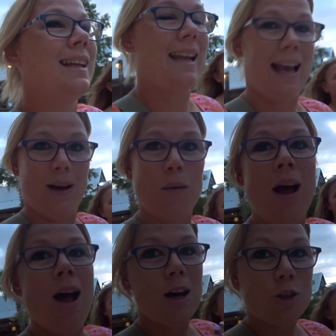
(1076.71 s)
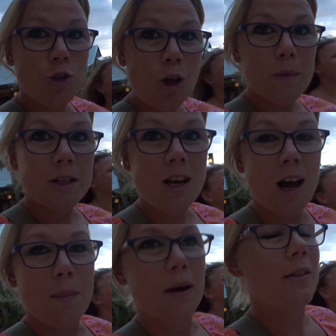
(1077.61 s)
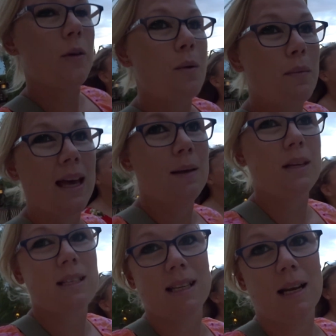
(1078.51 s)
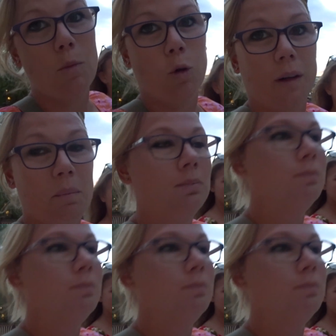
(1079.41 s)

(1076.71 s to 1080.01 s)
now are so much calmer than when we came yesterday morning.